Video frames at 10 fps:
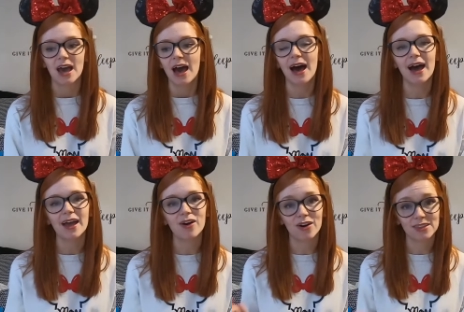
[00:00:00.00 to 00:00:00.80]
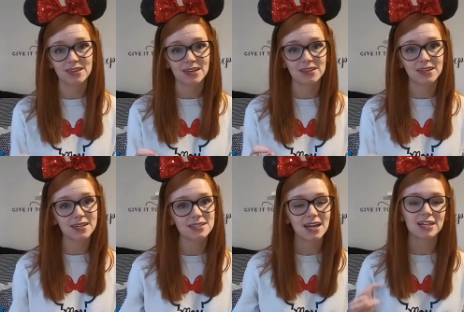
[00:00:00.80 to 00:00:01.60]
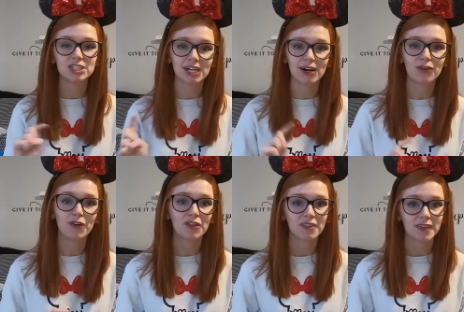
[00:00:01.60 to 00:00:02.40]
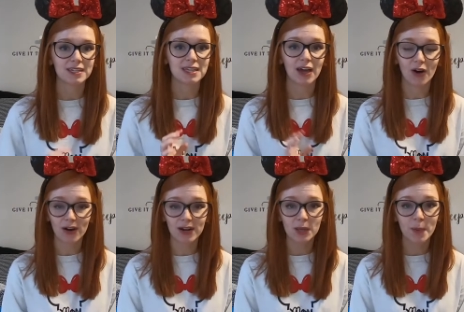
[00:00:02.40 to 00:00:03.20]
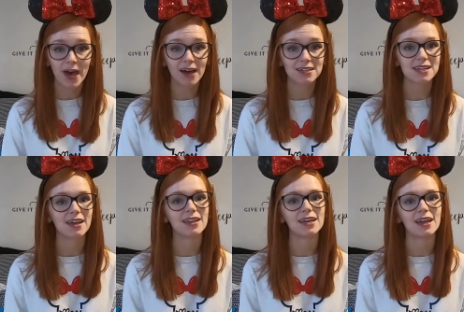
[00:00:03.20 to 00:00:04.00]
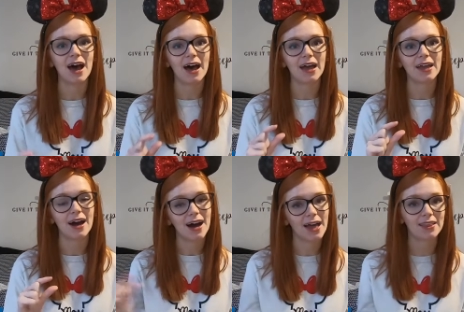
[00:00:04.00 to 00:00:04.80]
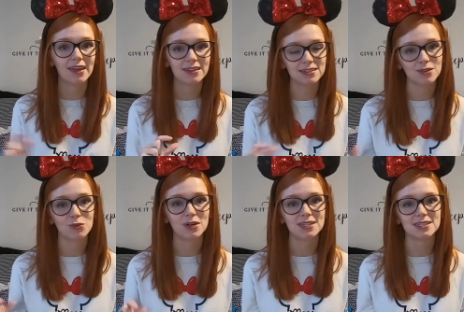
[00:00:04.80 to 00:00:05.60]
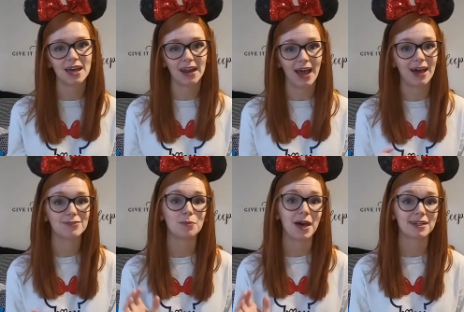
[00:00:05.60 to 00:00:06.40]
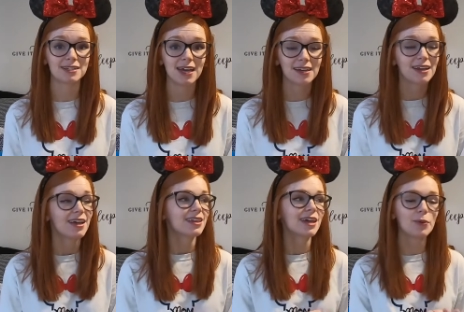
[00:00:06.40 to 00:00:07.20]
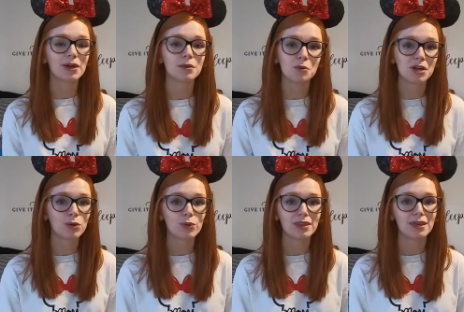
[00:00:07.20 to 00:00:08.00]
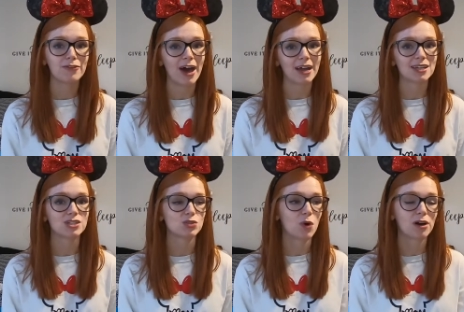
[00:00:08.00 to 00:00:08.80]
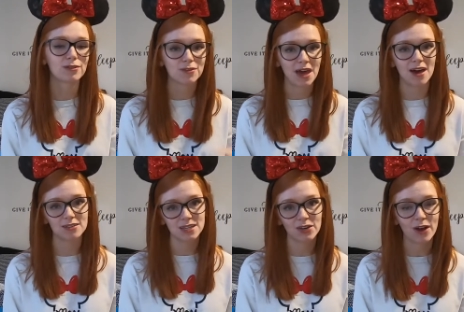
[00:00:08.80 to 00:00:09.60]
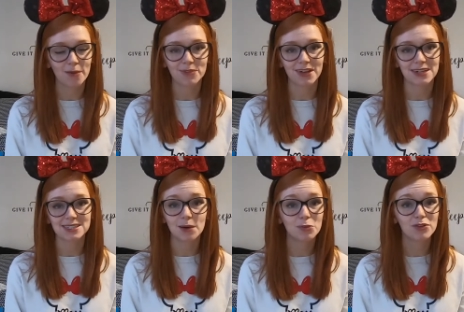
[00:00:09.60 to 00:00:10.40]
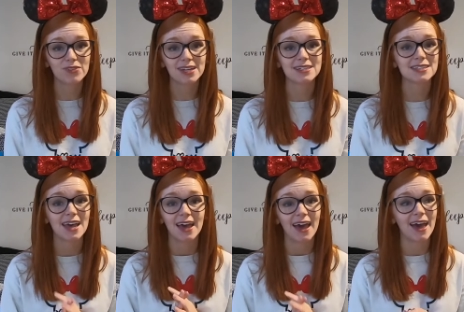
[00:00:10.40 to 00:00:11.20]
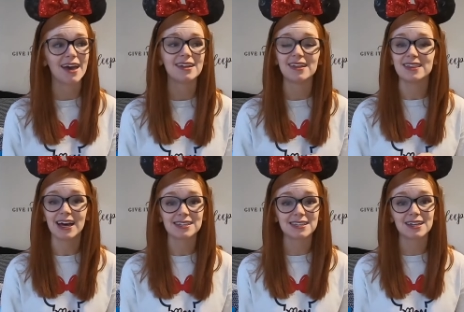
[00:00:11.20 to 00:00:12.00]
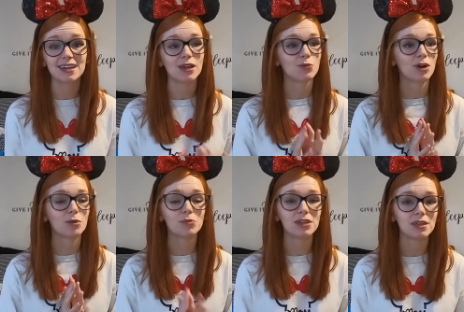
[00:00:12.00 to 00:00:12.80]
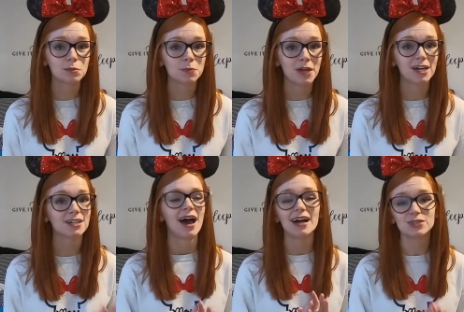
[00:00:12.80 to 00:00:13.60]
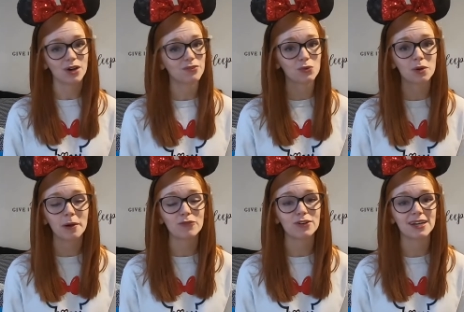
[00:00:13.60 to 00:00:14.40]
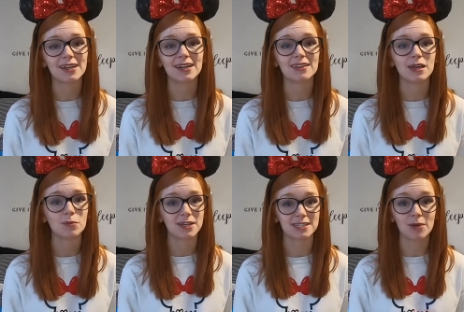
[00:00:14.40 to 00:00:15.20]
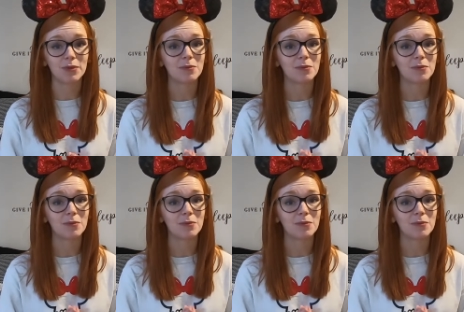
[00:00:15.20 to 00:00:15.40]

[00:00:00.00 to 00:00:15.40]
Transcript: on the list, I check off all the things I already packed, and then I highlight the ones that I haven't packed yet. That way the morning we leave, I can just walk through the house and grab the last couple of things, and that's it, and we're completely prepared. I don't have to worry about forgetting anything, because I've been